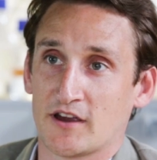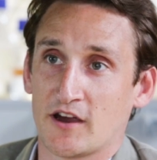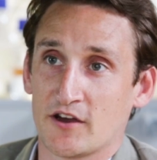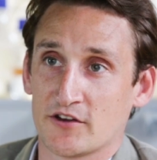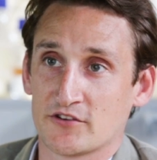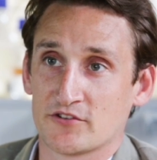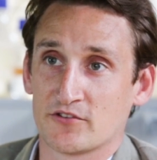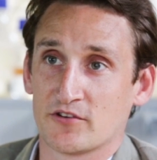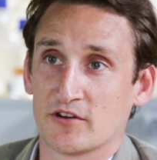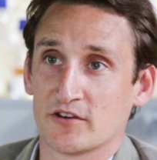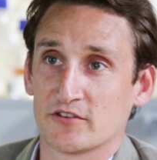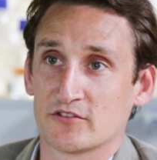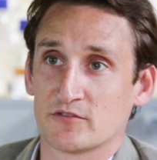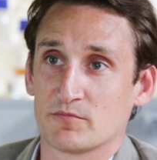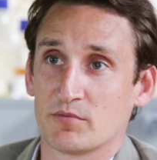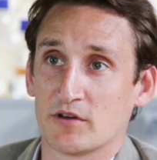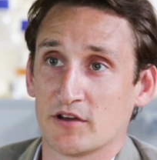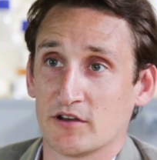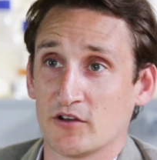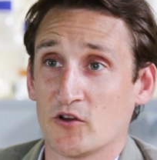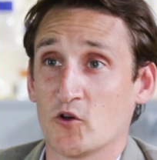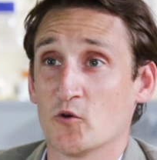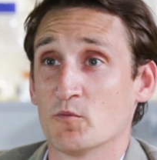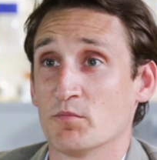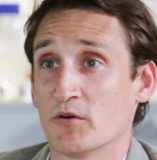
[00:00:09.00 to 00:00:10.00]
characterized
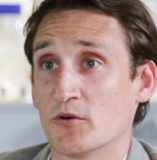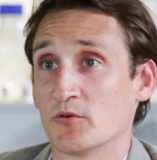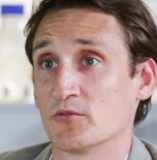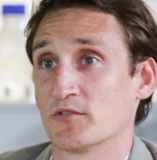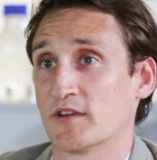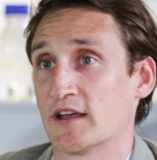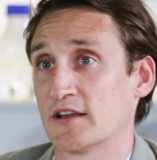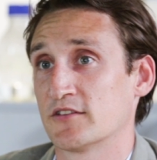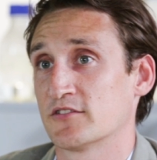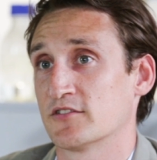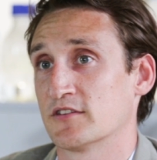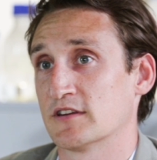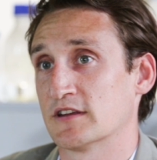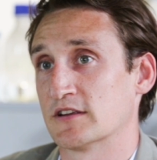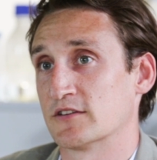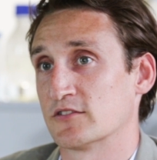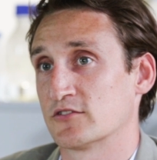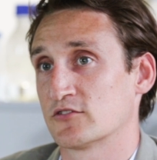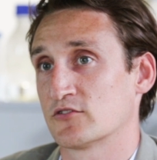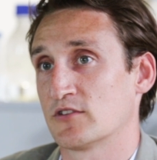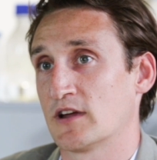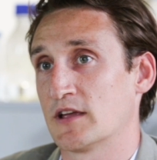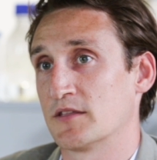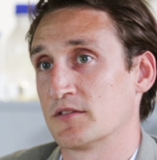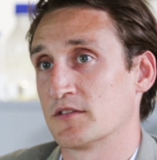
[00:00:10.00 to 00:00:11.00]
by low bone density and
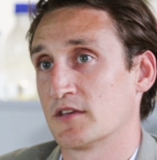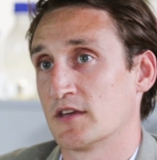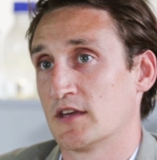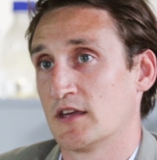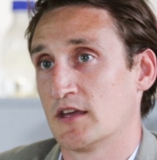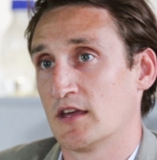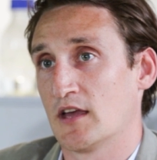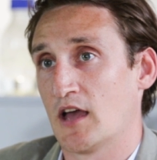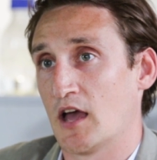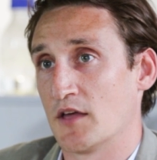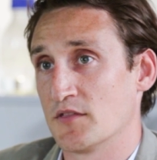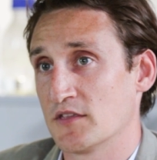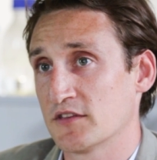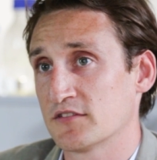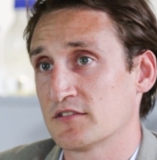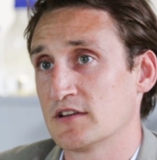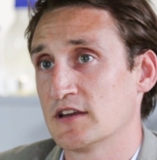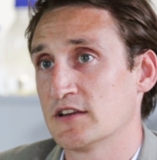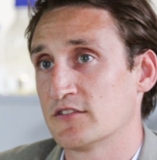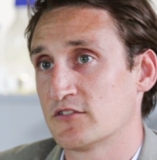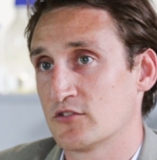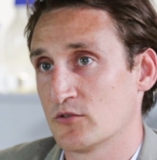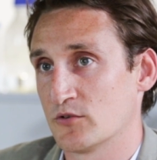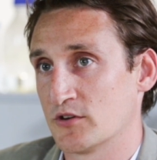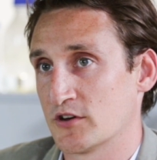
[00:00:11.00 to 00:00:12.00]
strength, and this
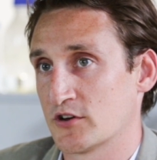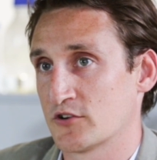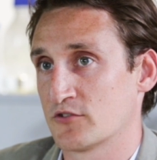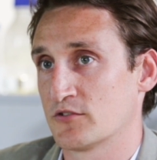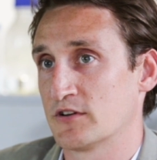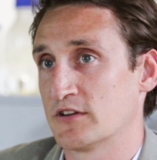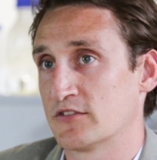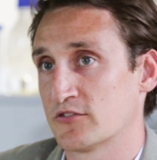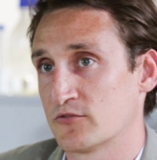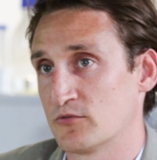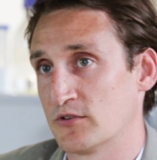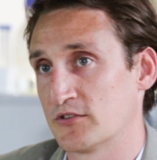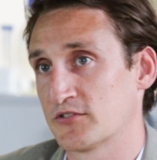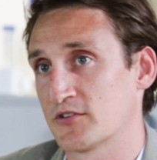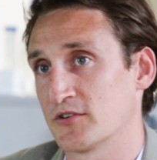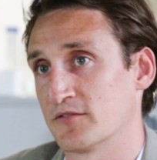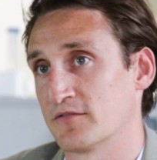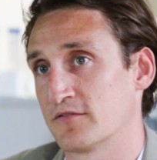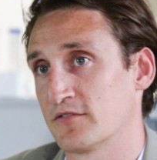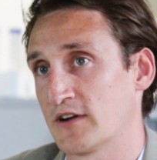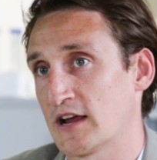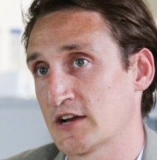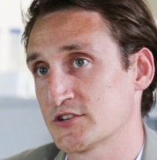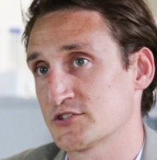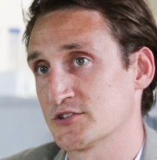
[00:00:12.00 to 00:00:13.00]
leads to an increased risk of
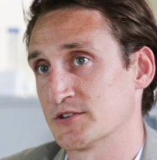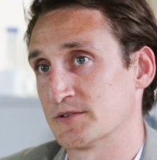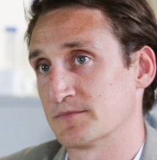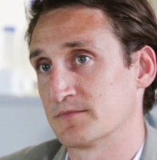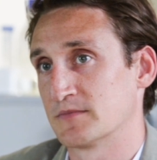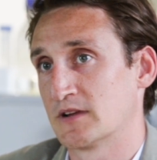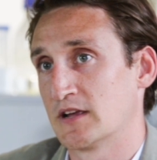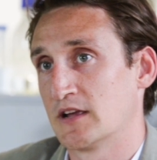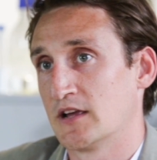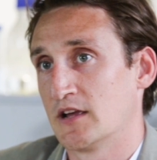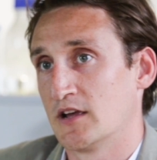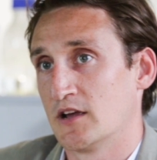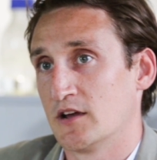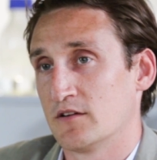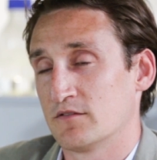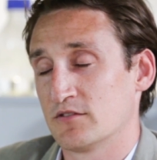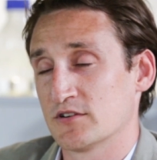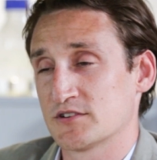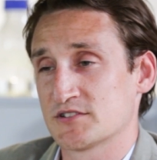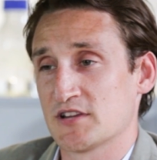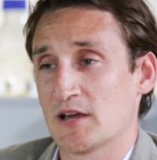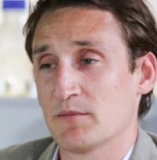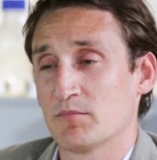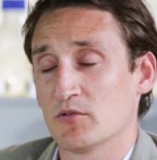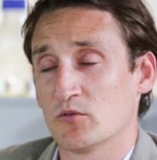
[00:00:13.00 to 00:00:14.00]
fracture. For
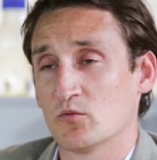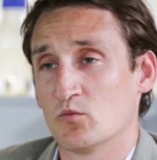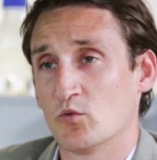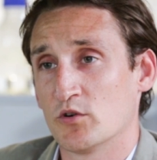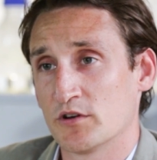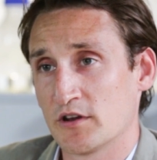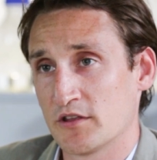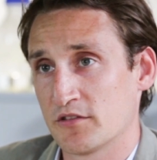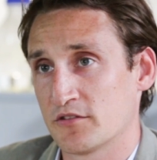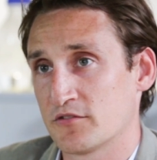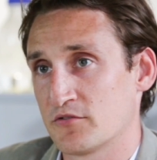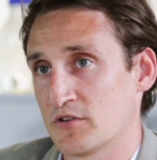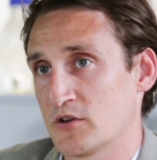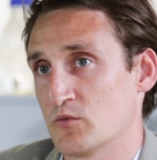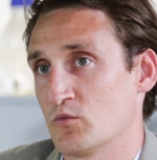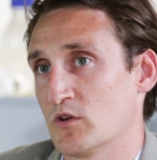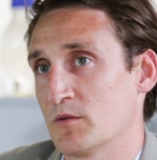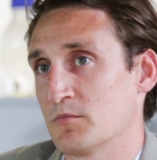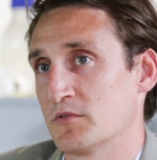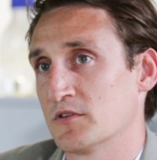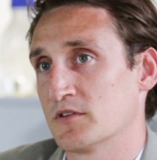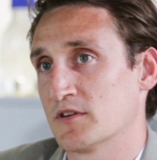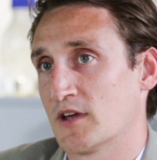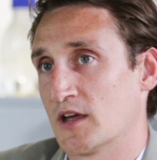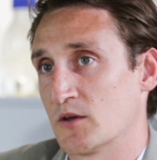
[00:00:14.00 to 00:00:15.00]
example, one in three
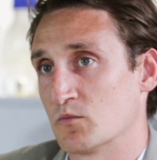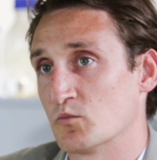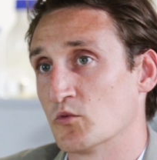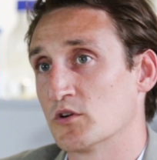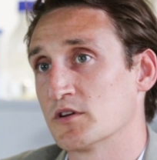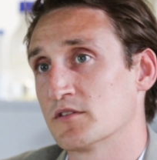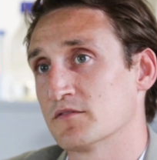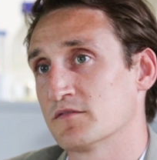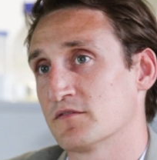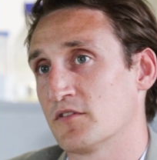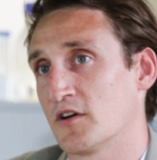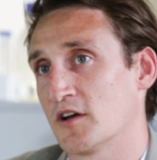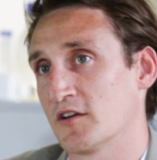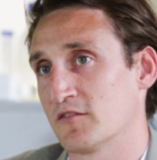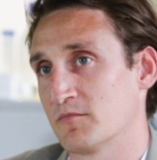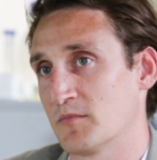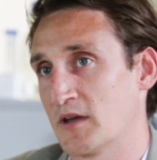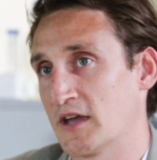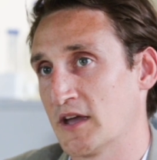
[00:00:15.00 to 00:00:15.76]
women and one in five